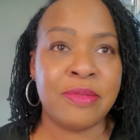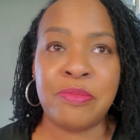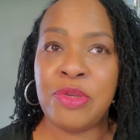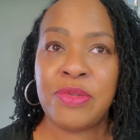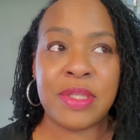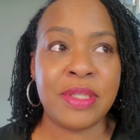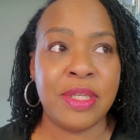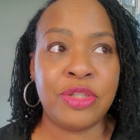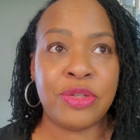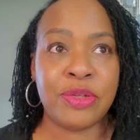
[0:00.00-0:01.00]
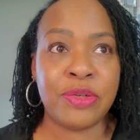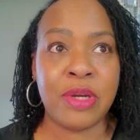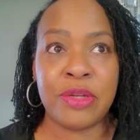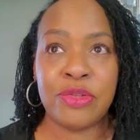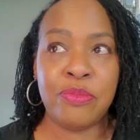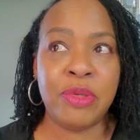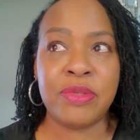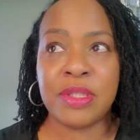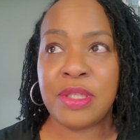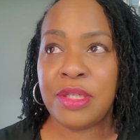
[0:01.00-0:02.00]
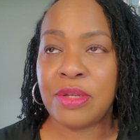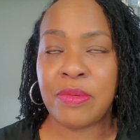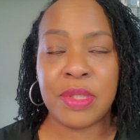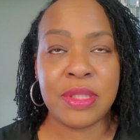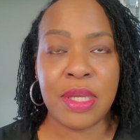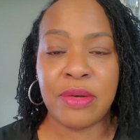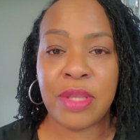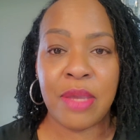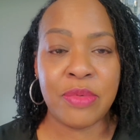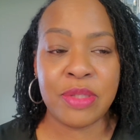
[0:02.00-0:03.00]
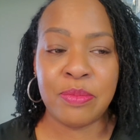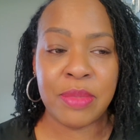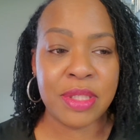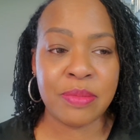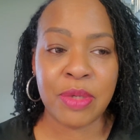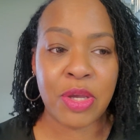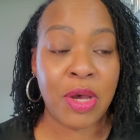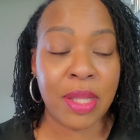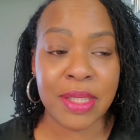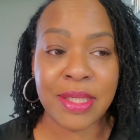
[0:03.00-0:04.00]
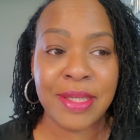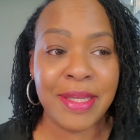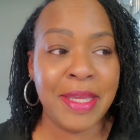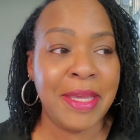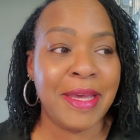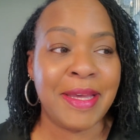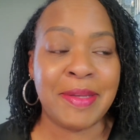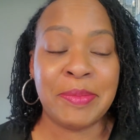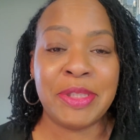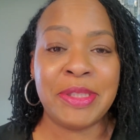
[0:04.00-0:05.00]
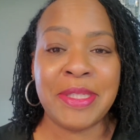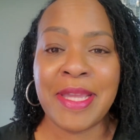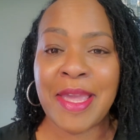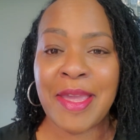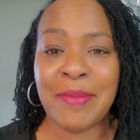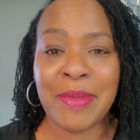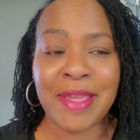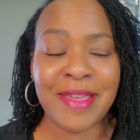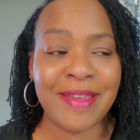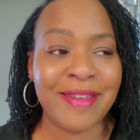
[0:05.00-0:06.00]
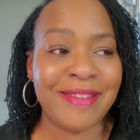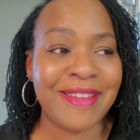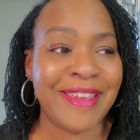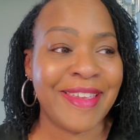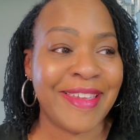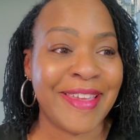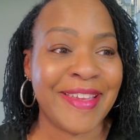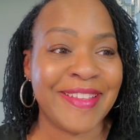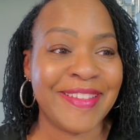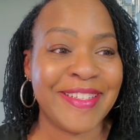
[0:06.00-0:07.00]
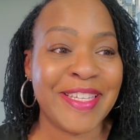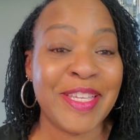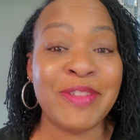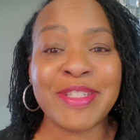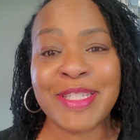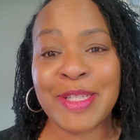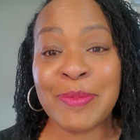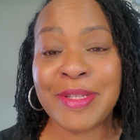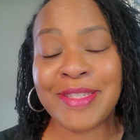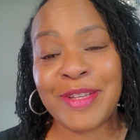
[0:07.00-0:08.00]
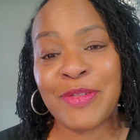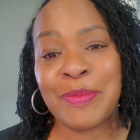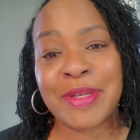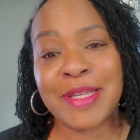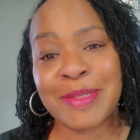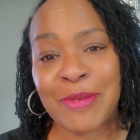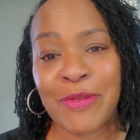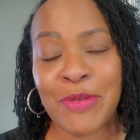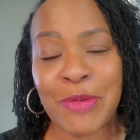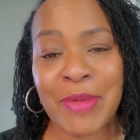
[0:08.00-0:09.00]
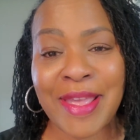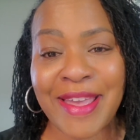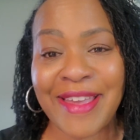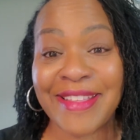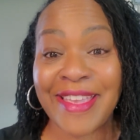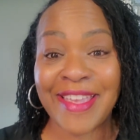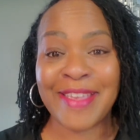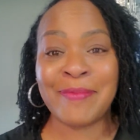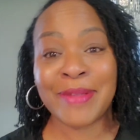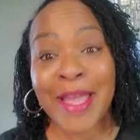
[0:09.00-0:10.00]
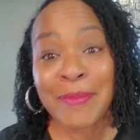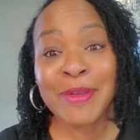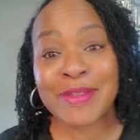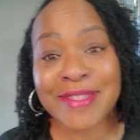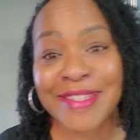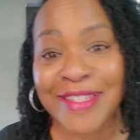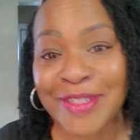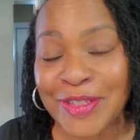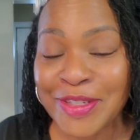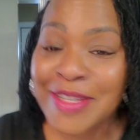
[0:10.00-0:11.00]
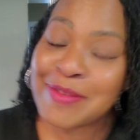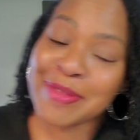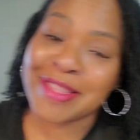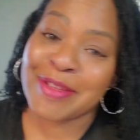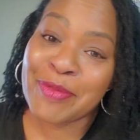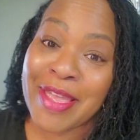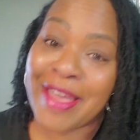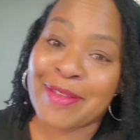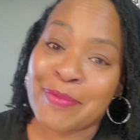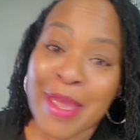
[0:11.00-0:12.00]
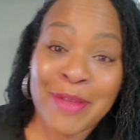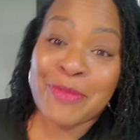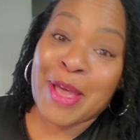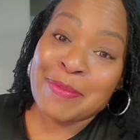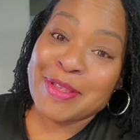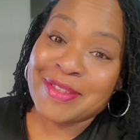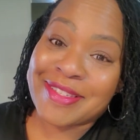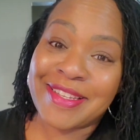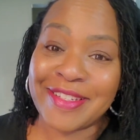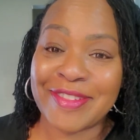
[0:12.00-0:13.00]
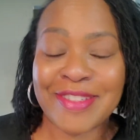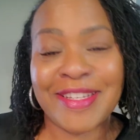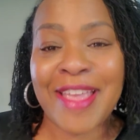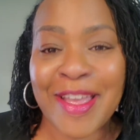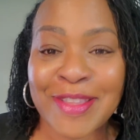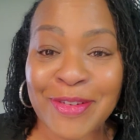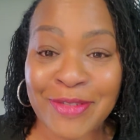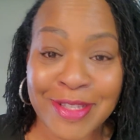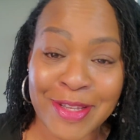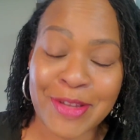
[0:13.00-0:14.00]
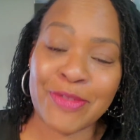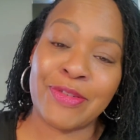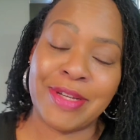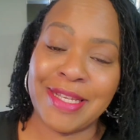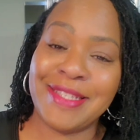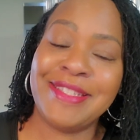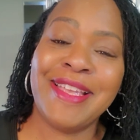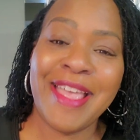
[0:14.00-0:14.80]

music teacher, our new music teacher, I want to say her name was Miss McCauley. She came in, and it was a little bit different because before we had a black music teacher, but then we had a white music teacher, and she had different songs for us.